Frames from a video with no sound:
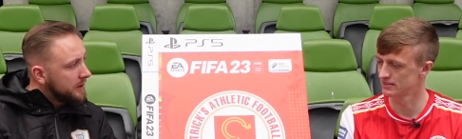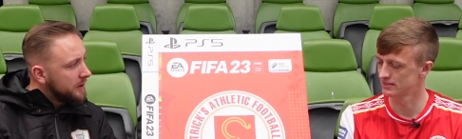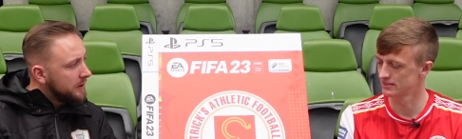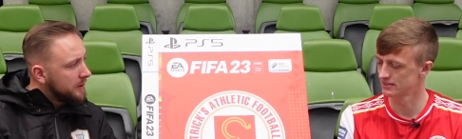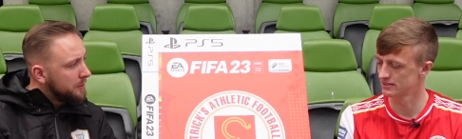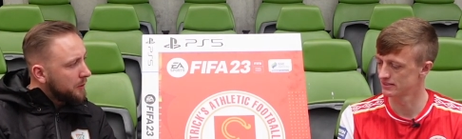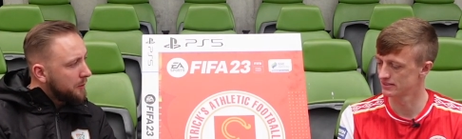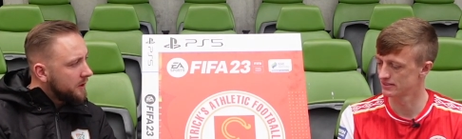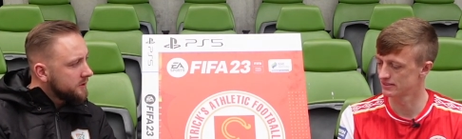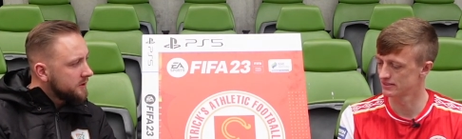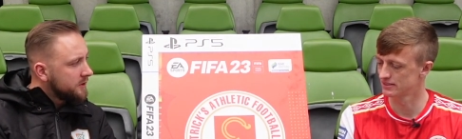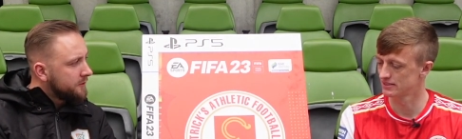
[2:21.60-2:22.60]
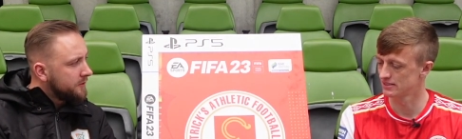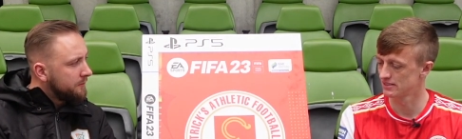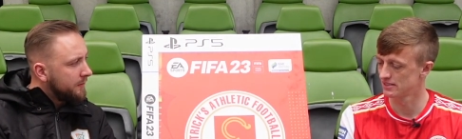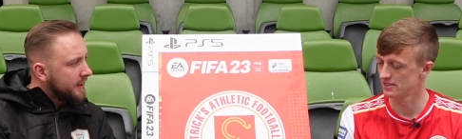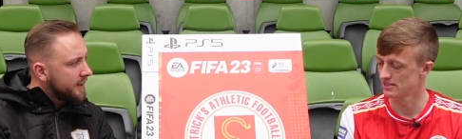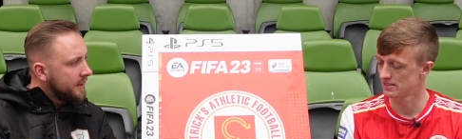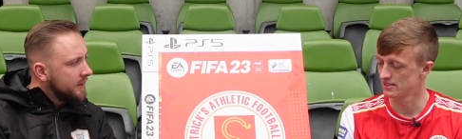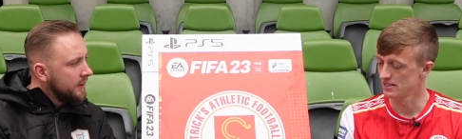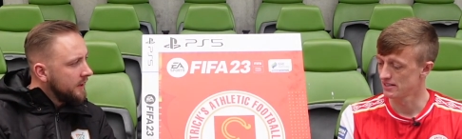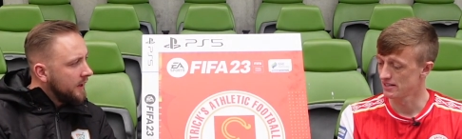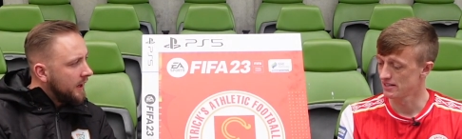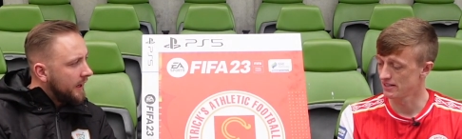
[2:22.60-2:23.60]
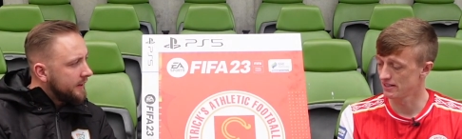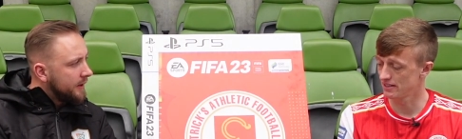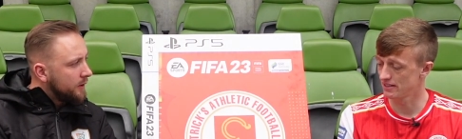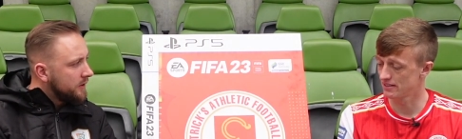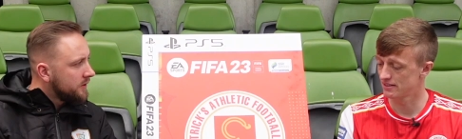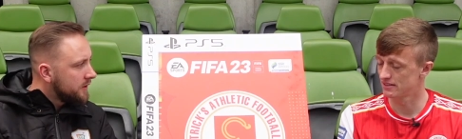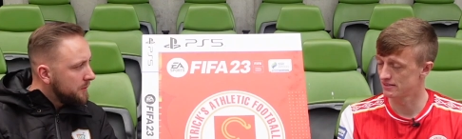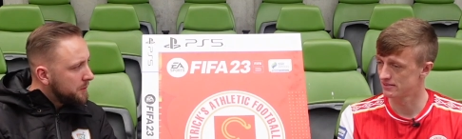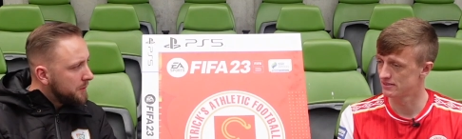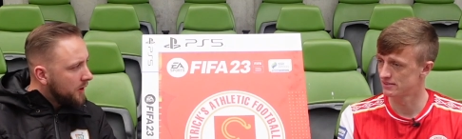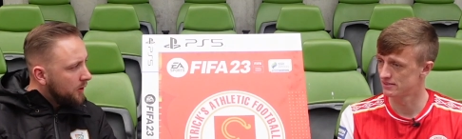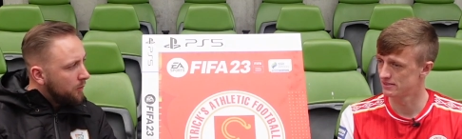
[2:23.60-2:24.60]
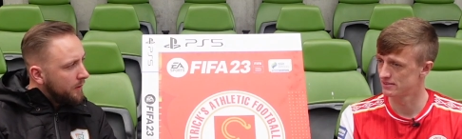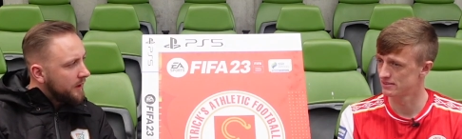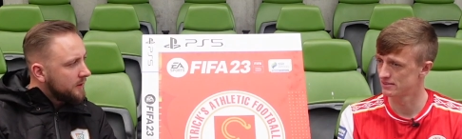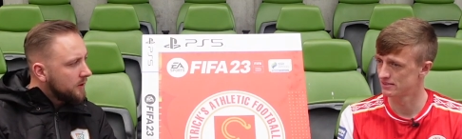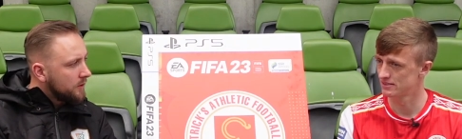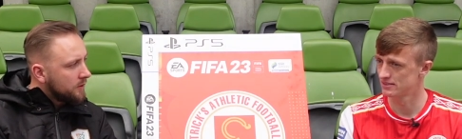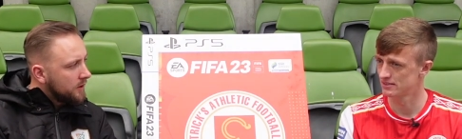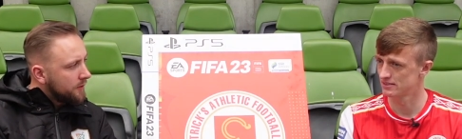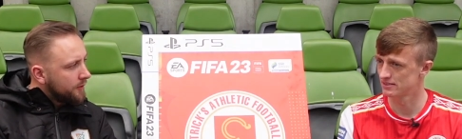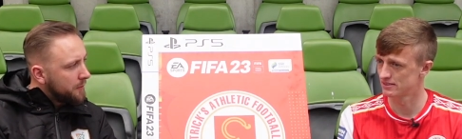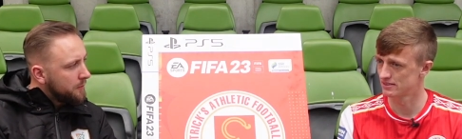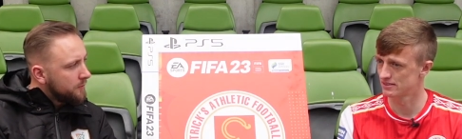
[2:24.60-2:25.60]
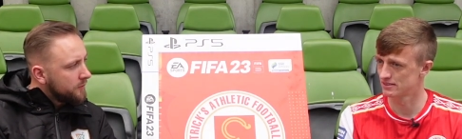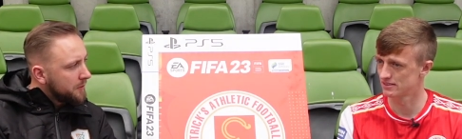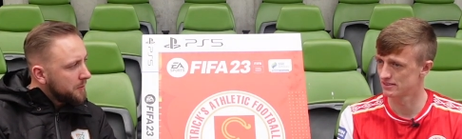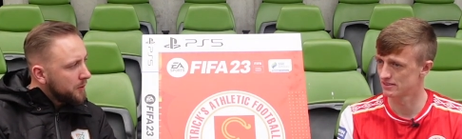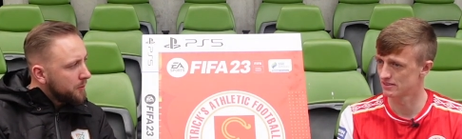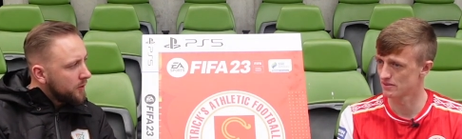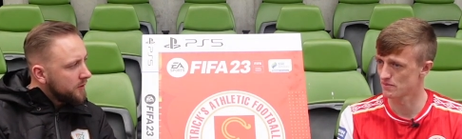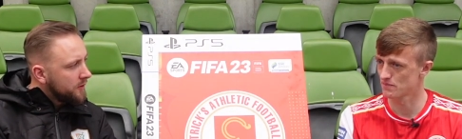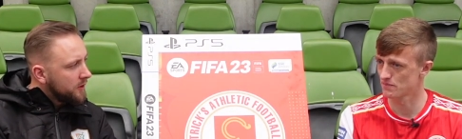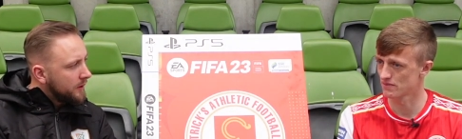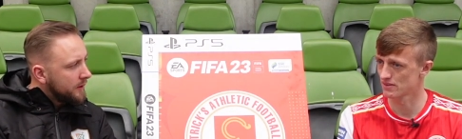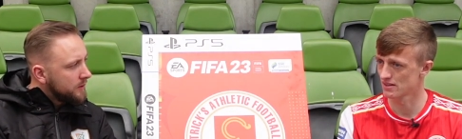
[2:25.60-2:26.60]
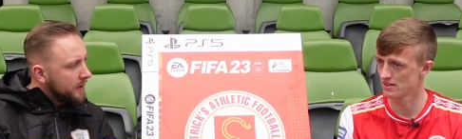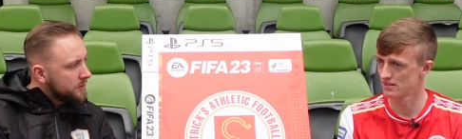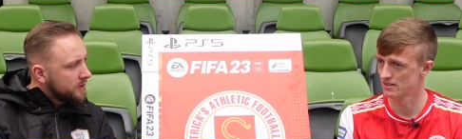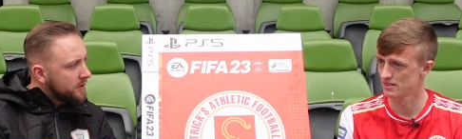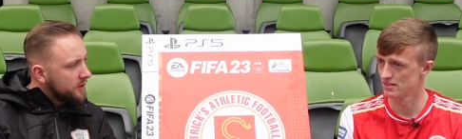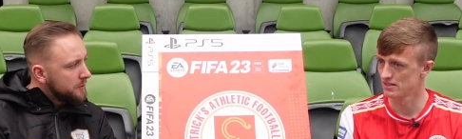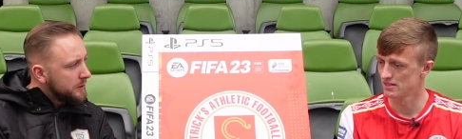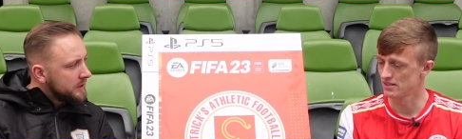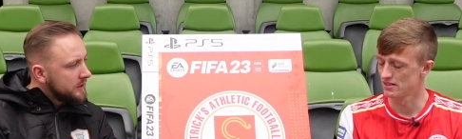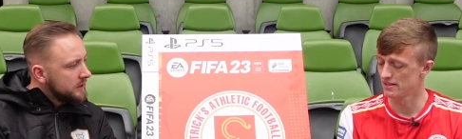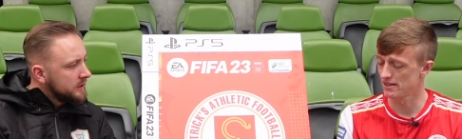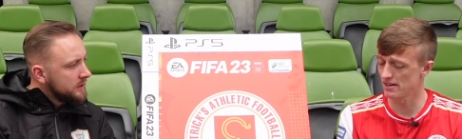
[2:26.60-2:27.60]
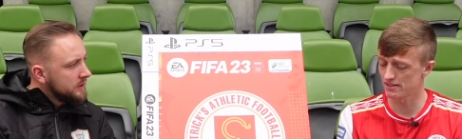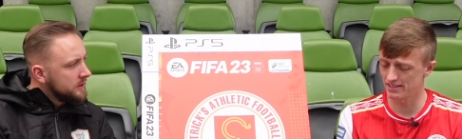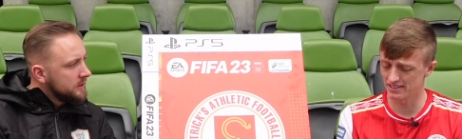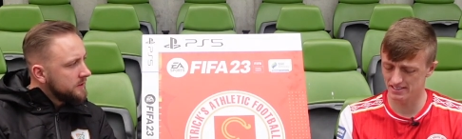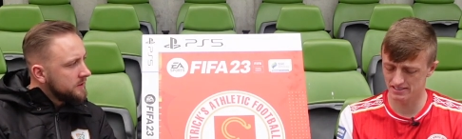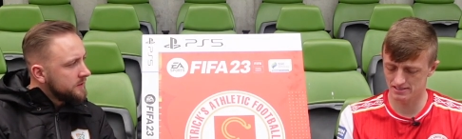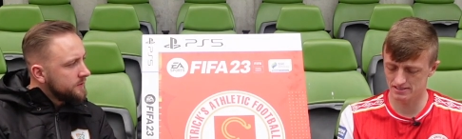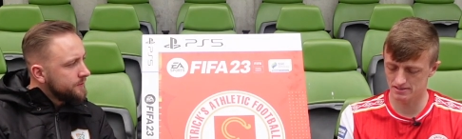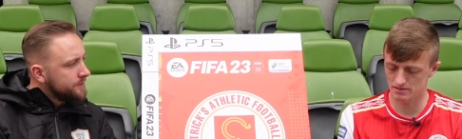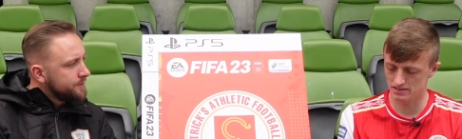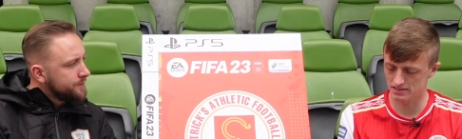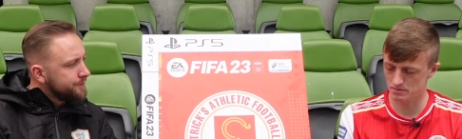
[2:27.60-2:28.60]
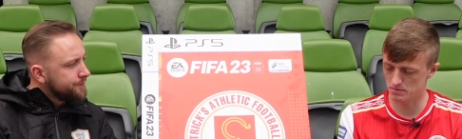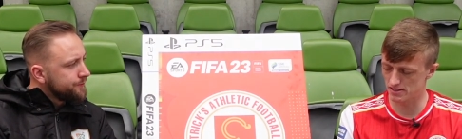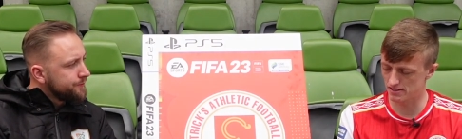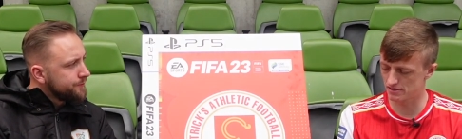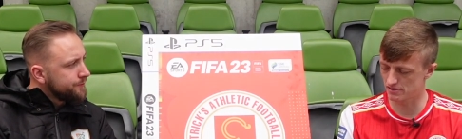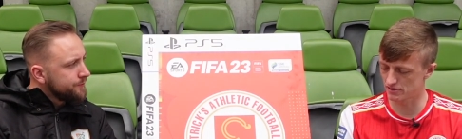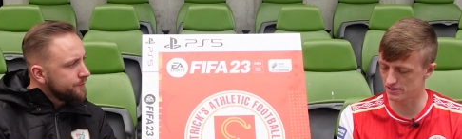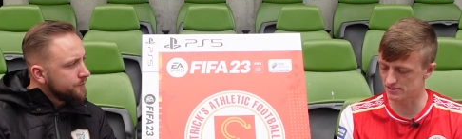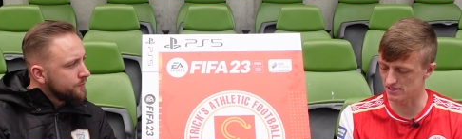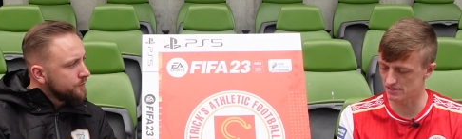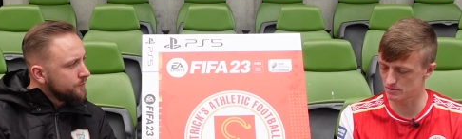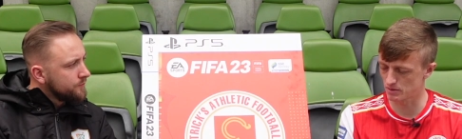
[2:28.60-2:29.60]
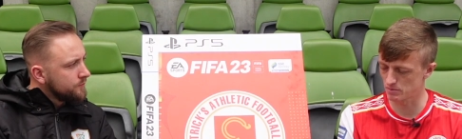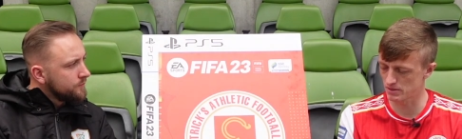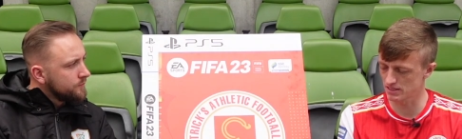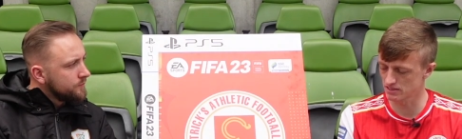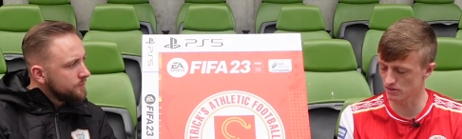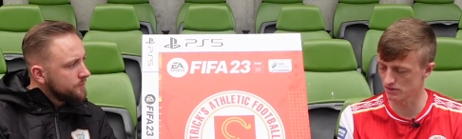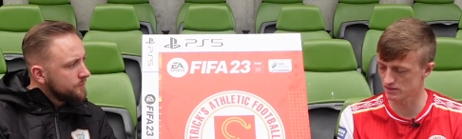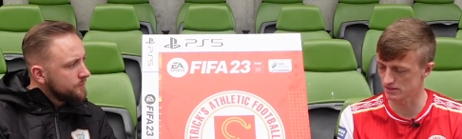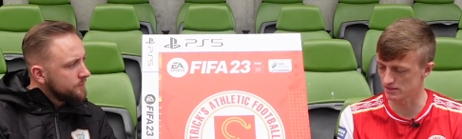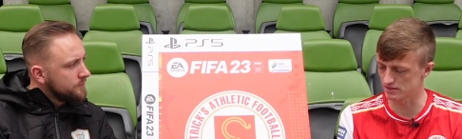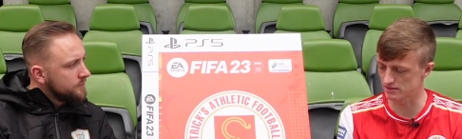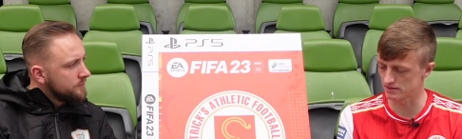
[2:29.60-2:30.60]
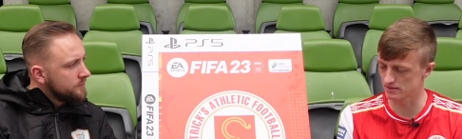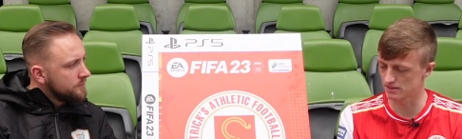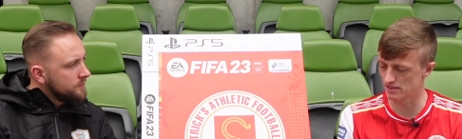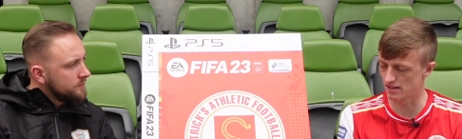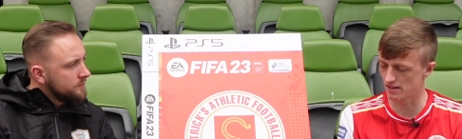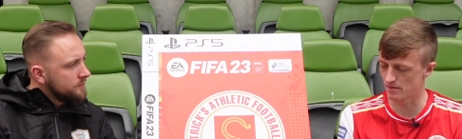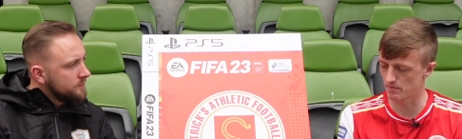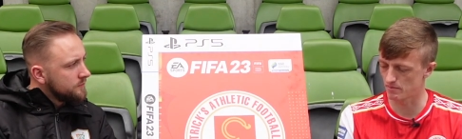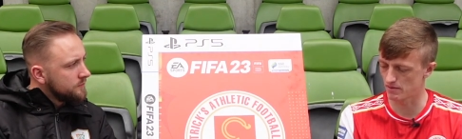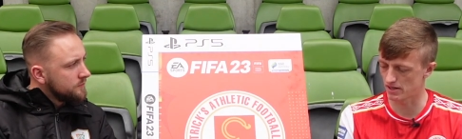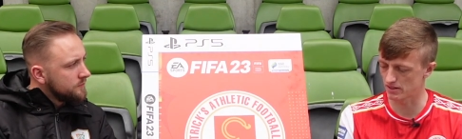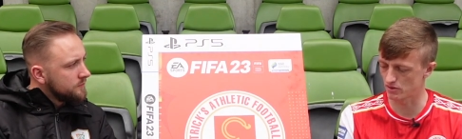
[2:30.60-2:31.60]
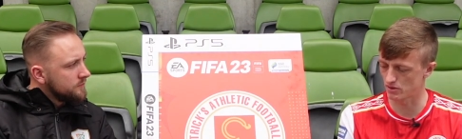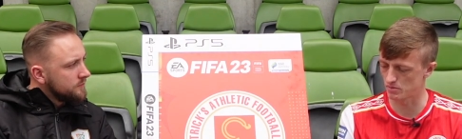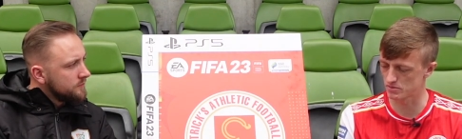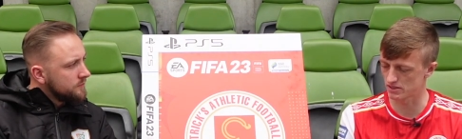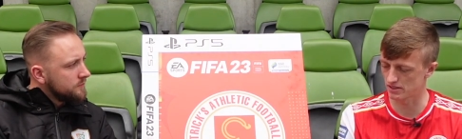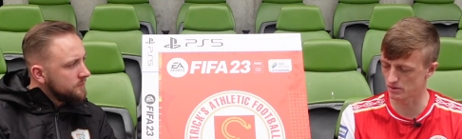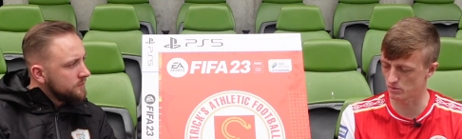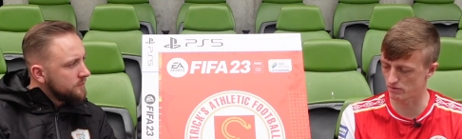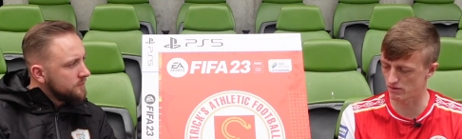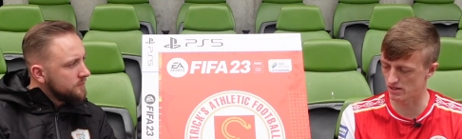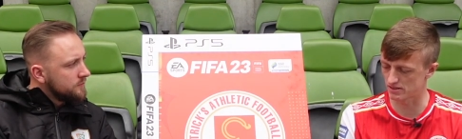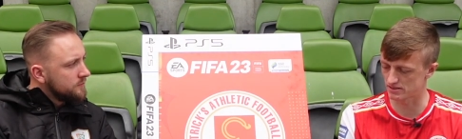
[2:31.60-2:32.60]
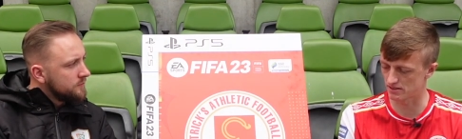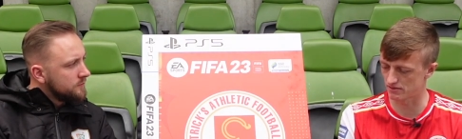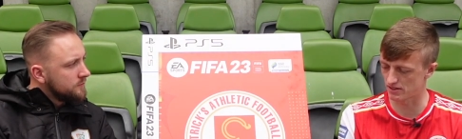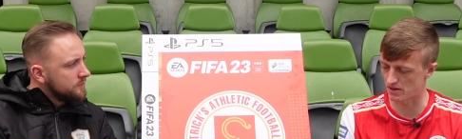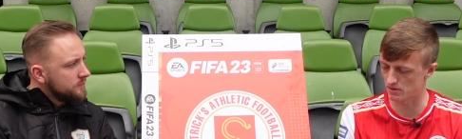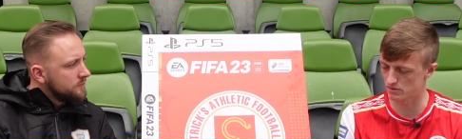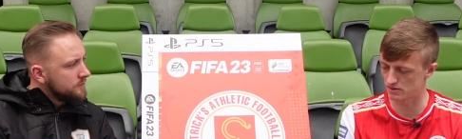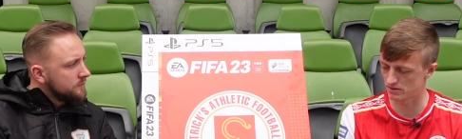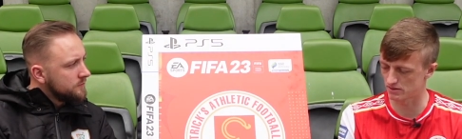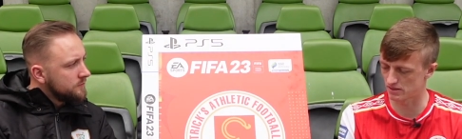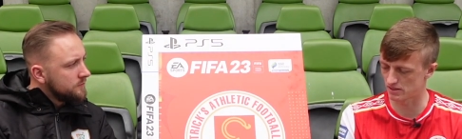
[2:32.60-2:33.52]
Speaker 1: a more positive manner. And now you seem to be going well. So, kind of from your point of view, how's the season been?
Speaker 2: Yeah, I think it's been, like you said, it's been a mixed kind of season. At times, I think we've let ourselves down